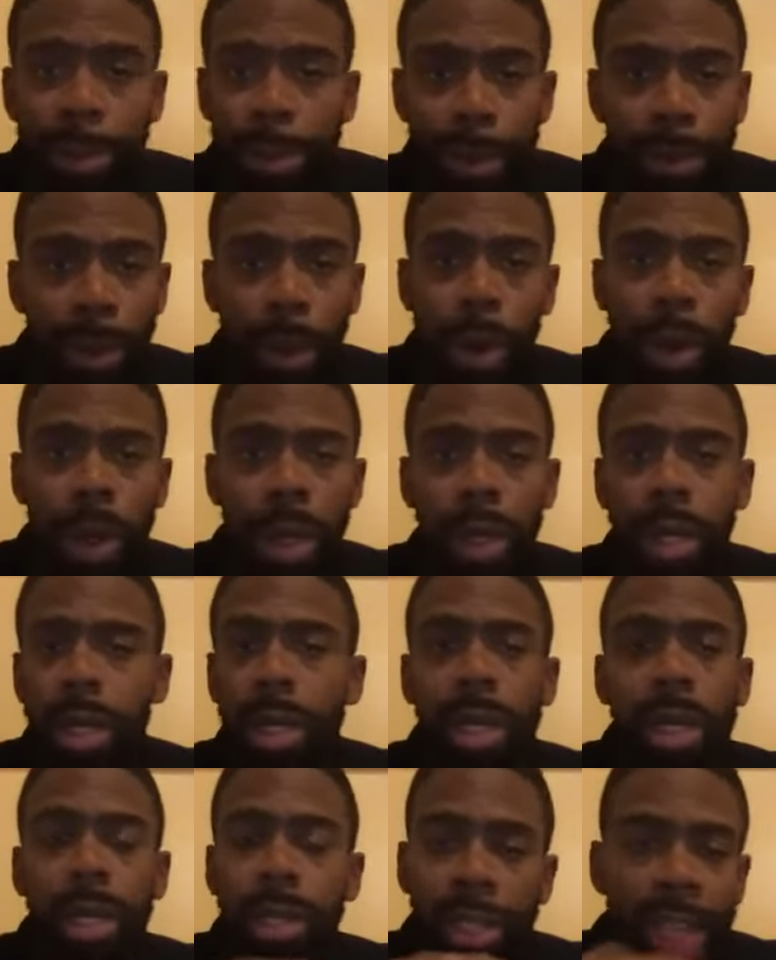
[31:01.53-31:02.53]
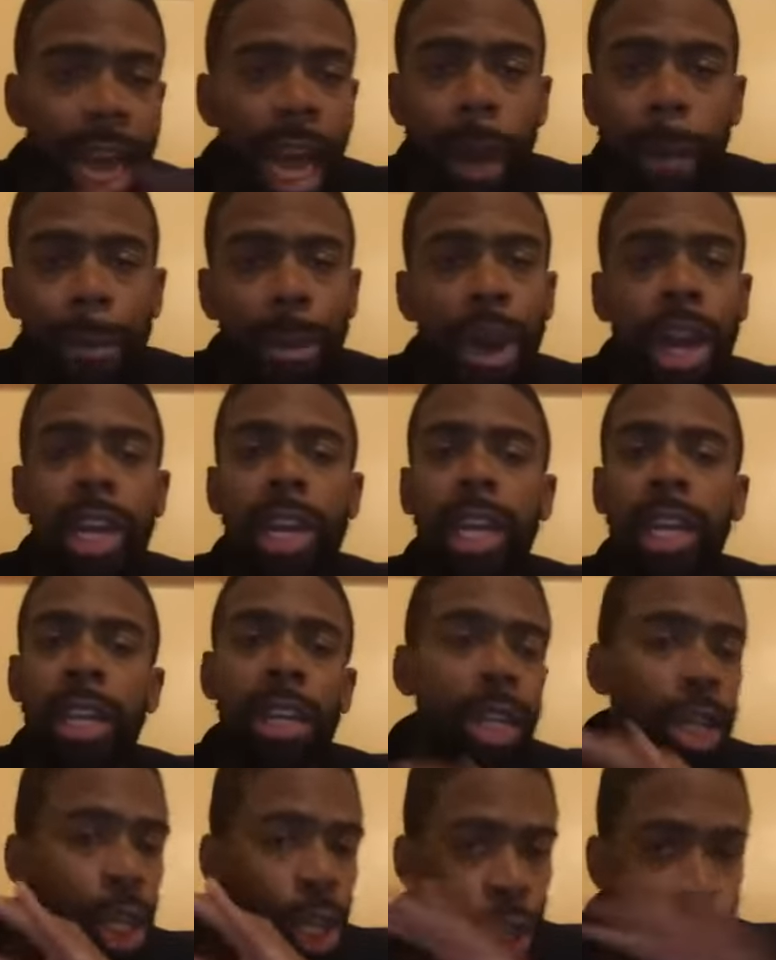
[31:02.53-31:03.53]
supporter, Tom Brady,
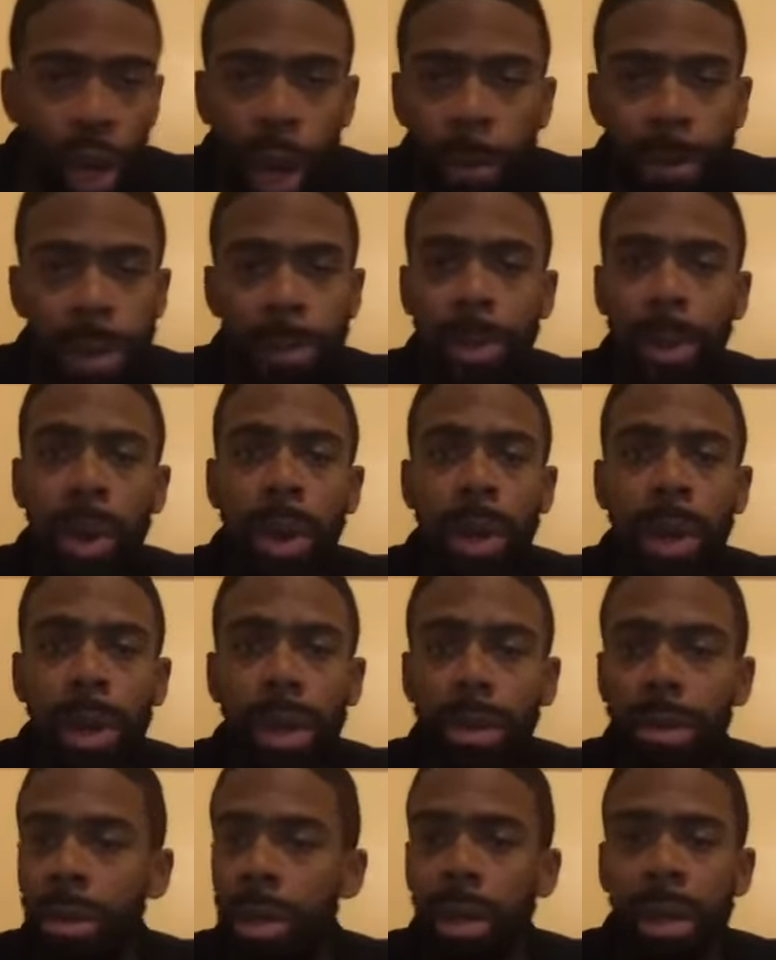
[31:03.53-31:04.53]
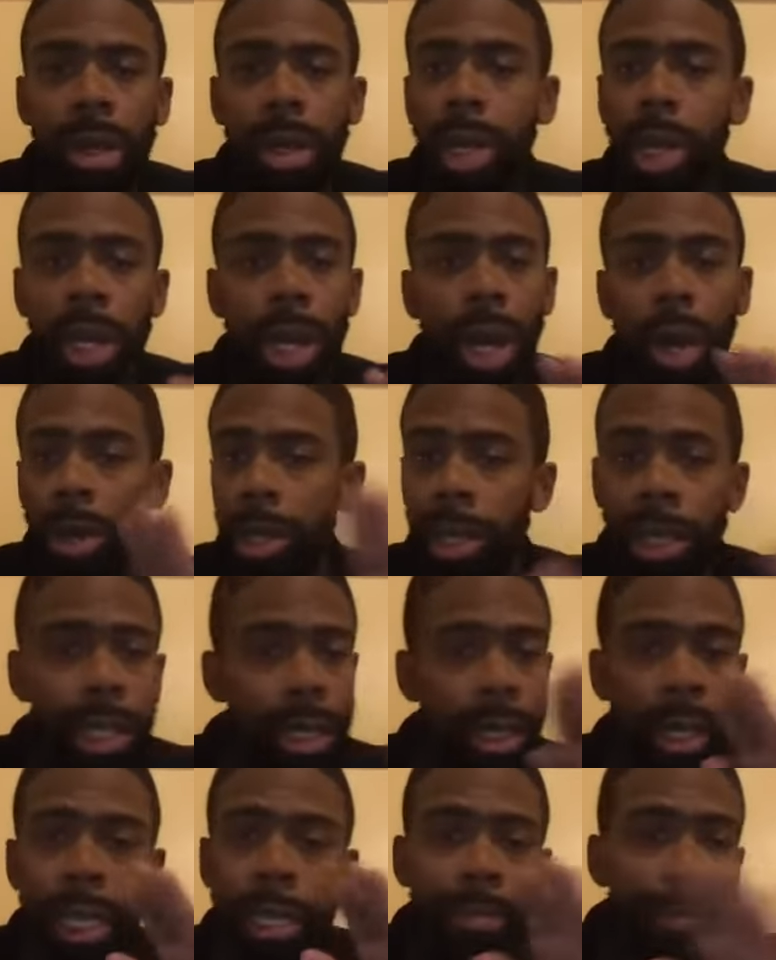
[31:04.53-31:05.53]
Trump supporter, you know, these,
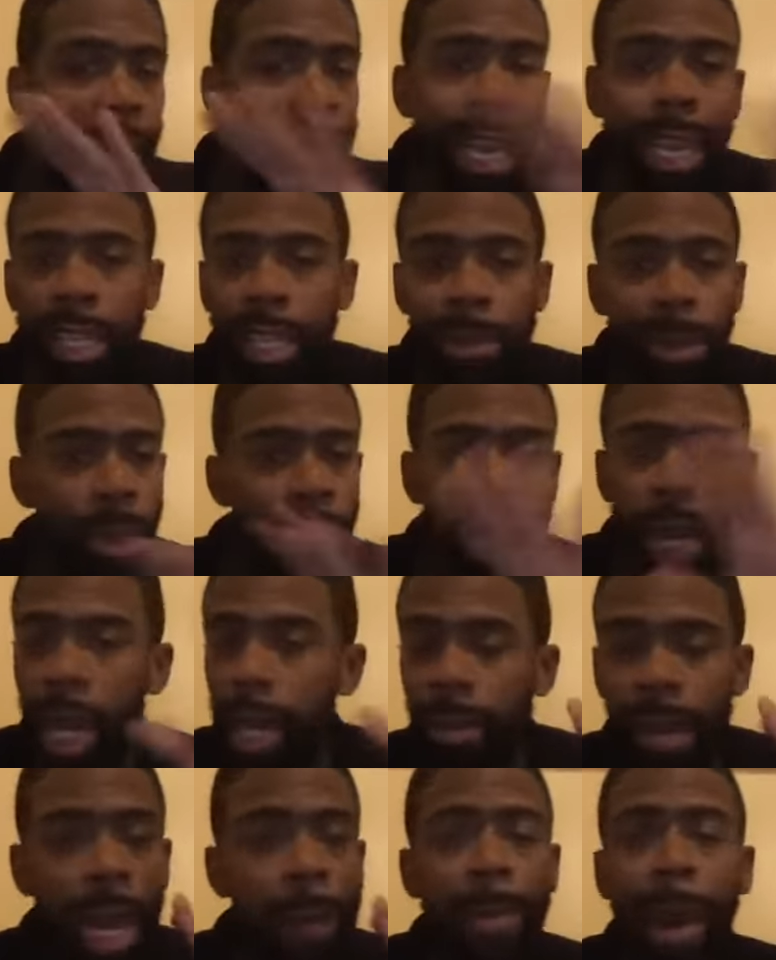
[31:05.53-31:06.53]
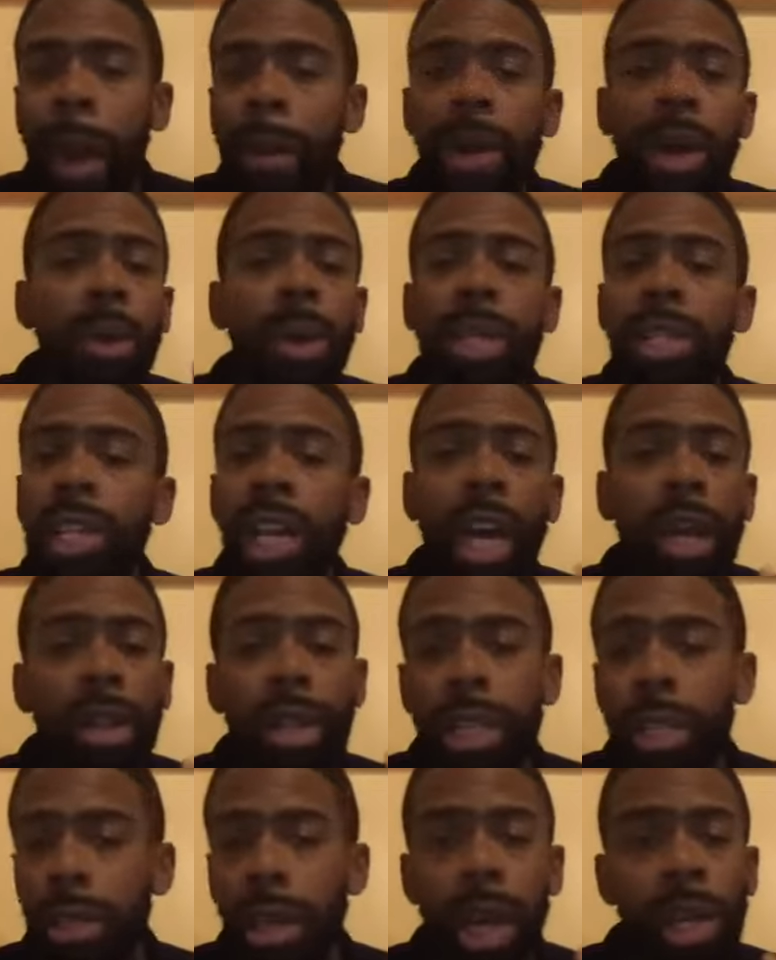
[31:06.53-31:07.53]
these MAGA supporters, they, they probably don't want to see all
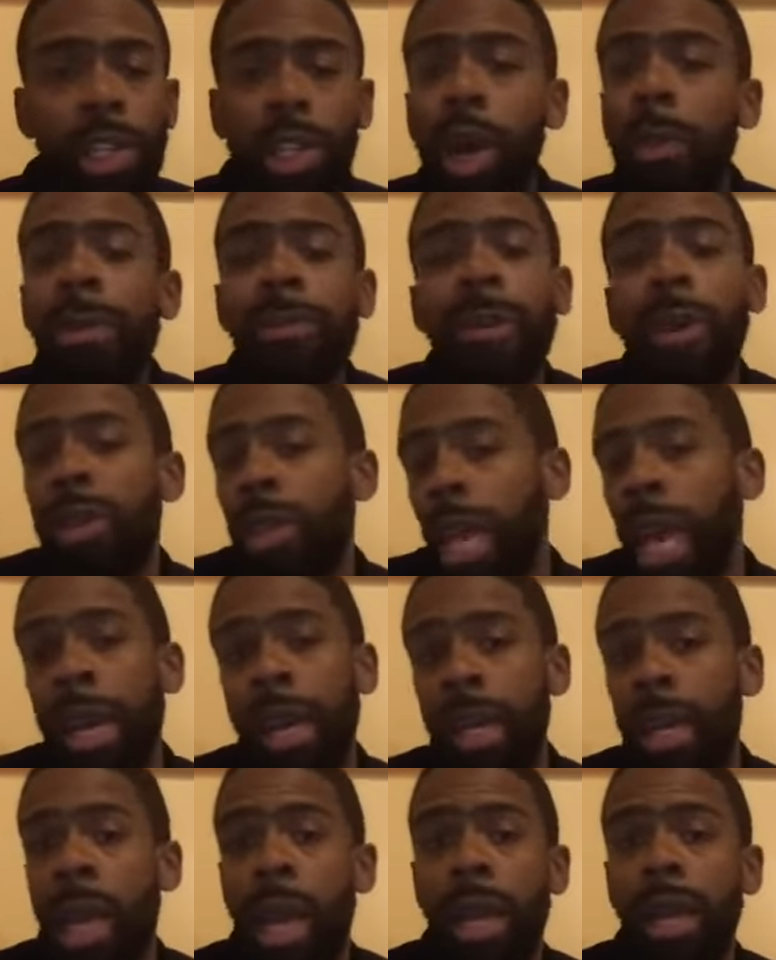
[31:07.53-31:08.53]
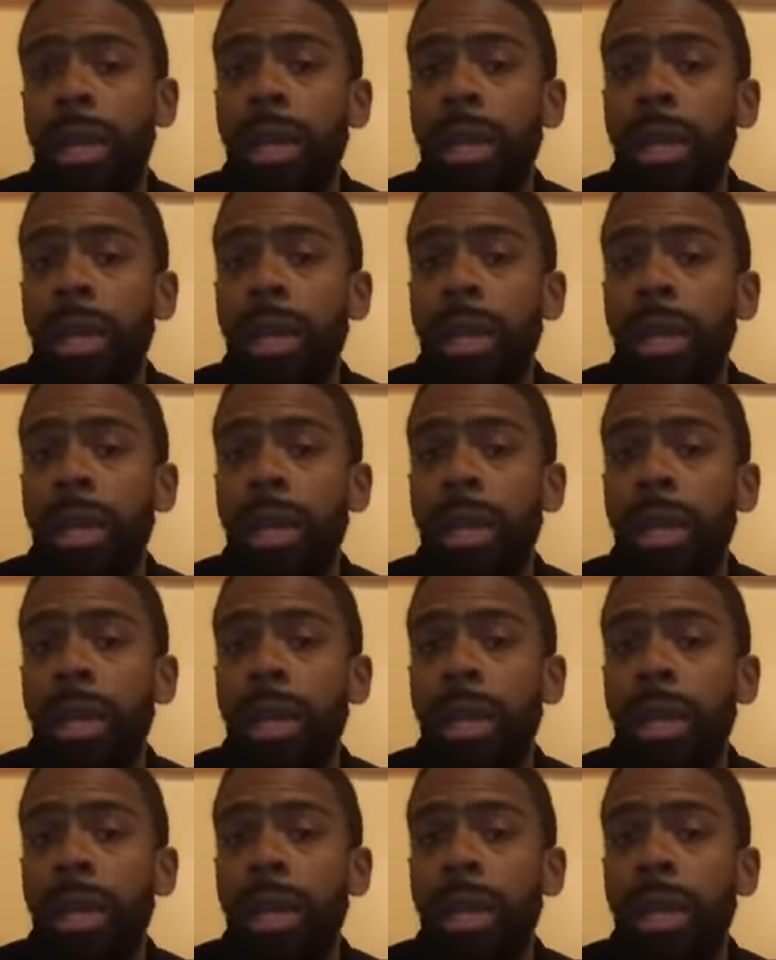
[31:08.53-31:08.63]
these all these homeless folks they got in Atlanta.